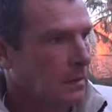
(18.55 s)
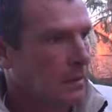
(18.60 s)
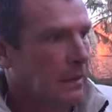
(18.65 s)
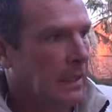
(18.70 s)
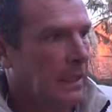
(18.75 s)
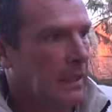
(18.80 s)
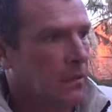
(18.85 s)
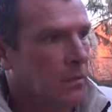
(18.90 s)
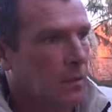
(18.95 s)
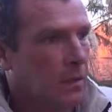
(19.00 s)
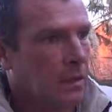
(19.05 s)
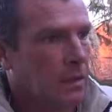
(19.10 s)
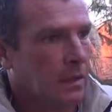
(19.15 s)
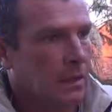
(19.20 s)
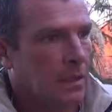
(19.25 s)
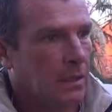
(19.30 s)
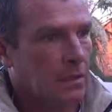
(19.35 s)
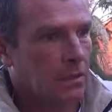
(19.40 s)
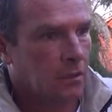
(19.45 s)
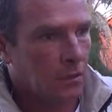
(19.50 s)
That one
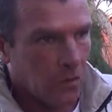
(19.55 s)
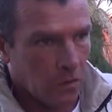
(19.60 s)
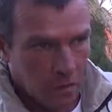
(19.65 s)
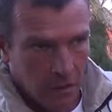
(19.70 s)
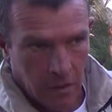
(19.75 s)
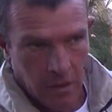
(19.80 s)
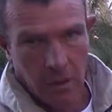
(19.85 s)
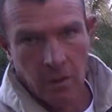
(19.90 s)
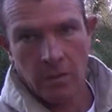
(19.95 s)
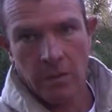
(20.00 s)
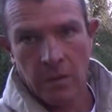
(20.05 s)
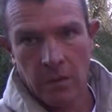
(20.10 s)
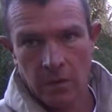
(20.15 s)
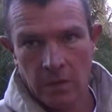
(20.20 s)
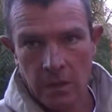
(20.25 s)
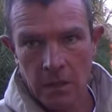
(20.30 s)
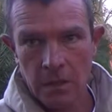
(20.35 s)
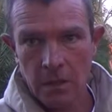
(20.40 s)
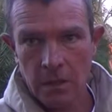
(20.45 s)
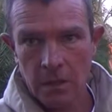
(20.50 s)
is got roaming on
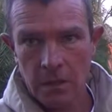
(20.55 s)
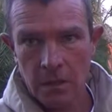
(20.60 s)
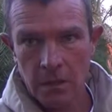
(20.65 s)
it.